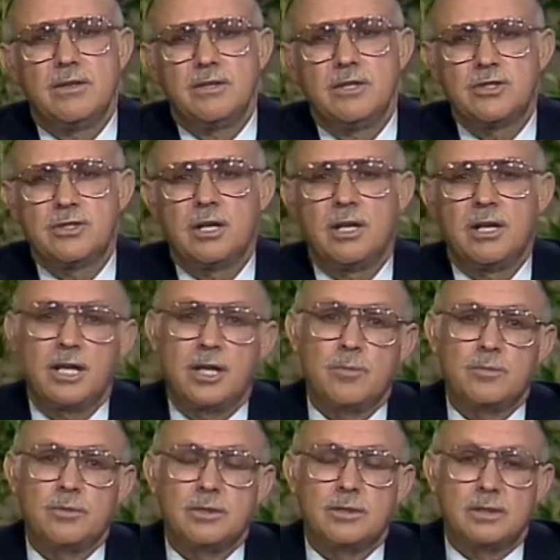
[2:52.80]
This
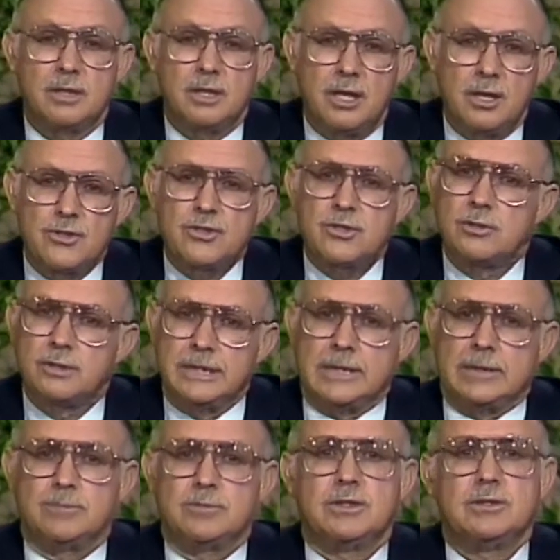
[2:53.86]
also
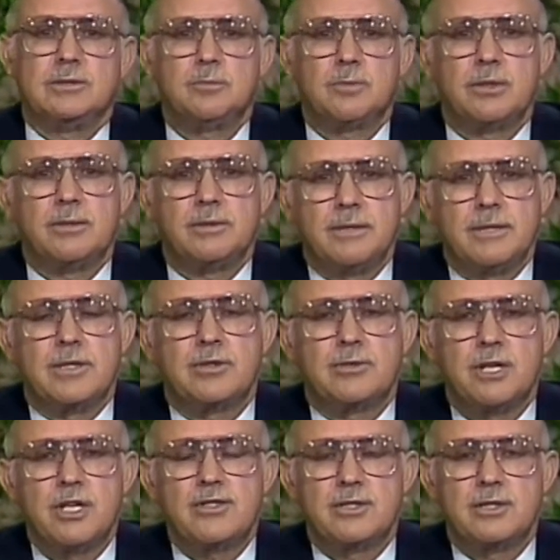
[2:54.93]
helped
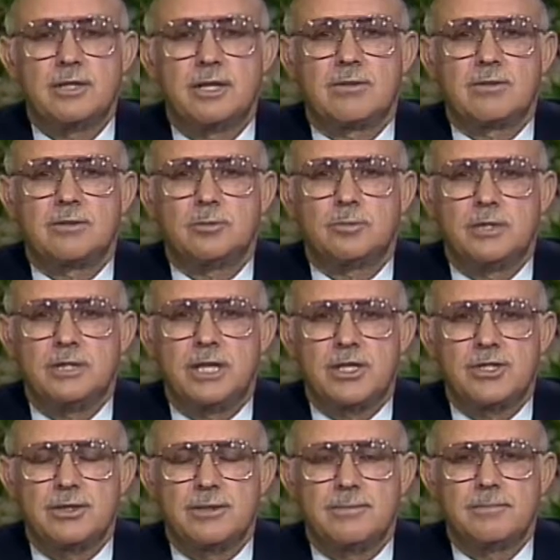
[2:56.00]
increase the electrical
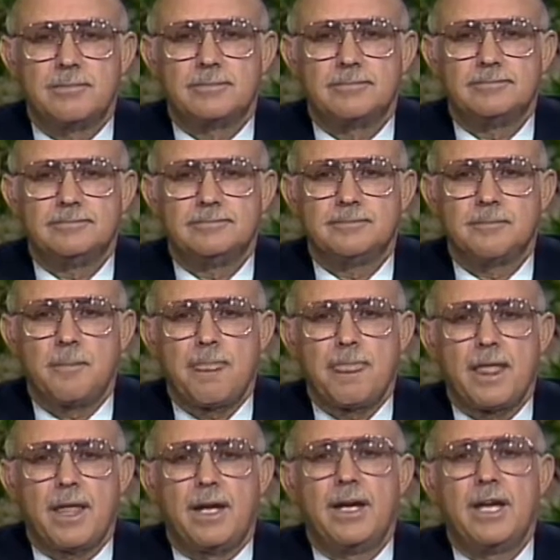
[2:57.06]
production
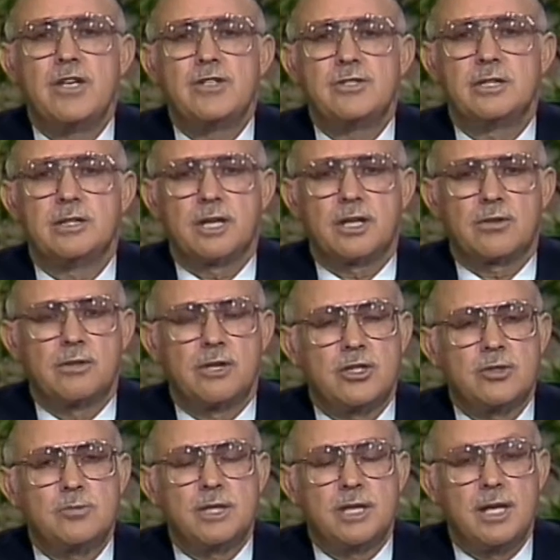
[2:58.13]
as the
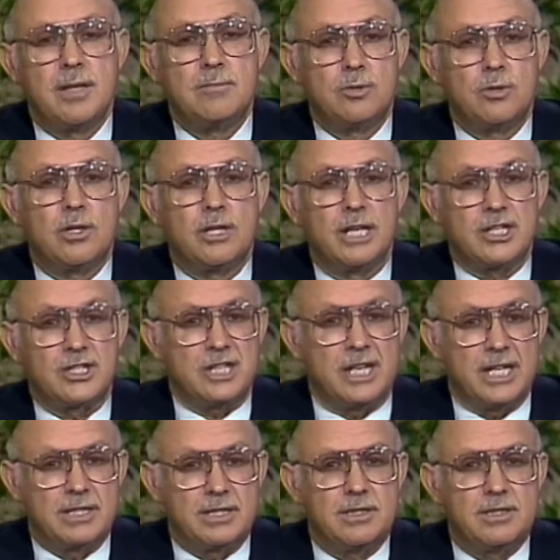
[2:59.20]
electrons became more
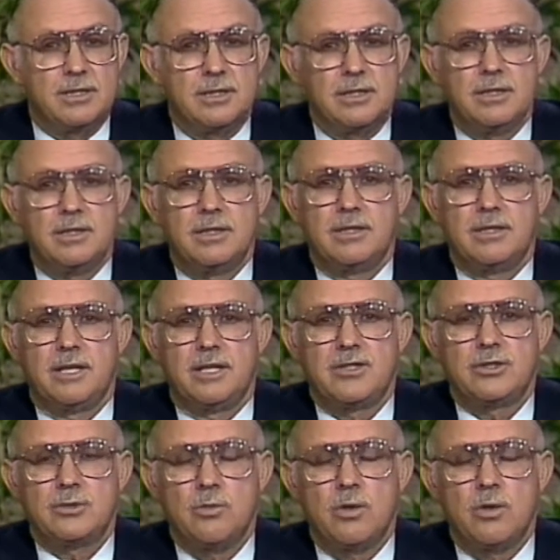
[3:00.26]
excited as the